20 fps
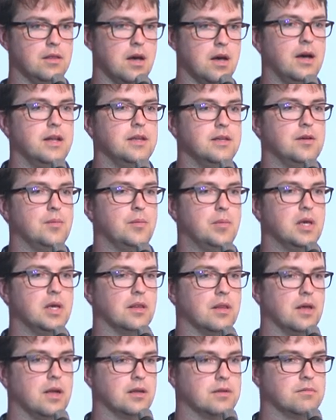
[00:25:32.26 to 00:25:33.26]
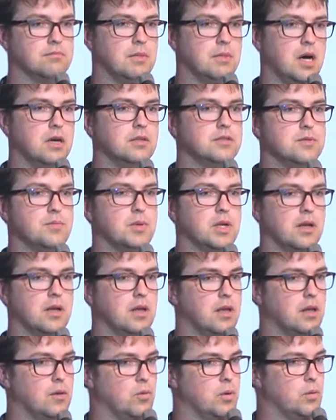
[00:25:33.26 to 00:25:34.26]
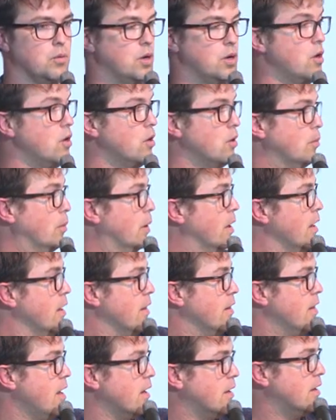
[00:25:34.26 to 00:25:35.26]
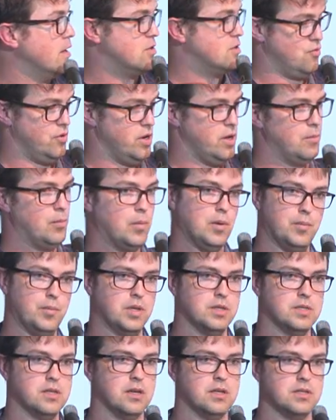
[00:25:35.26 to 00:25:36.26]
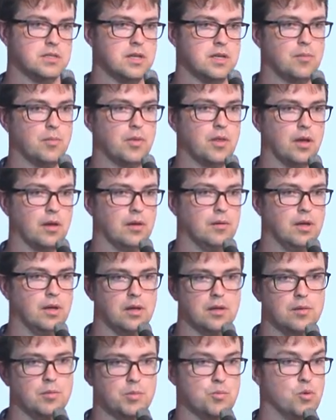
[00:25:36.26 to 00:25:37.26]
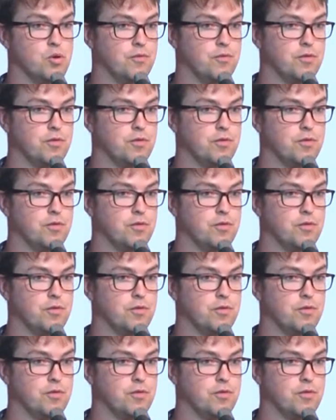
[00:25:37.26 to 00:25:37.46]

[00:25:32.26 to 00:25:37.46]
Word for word: the idea being that ultimately we would hope that gets re-implemented in something a little bit more